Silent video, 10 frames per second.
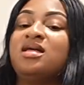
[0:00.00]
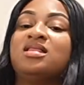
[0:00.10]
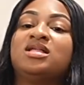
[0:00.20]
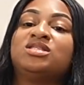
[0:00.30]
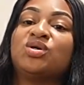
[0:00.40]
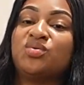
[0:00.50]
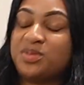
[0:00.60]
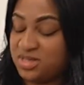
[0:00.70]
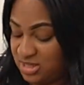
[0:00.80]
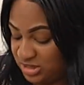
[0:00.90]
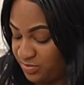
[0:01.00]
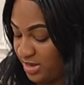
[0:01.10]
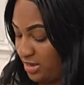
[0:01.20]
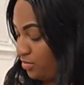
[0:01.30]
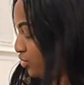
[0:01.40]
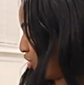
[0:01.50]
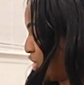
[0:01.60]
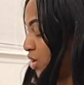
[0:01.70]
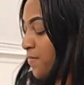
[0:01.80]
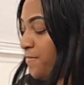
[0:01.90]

Let's open this bad boy up.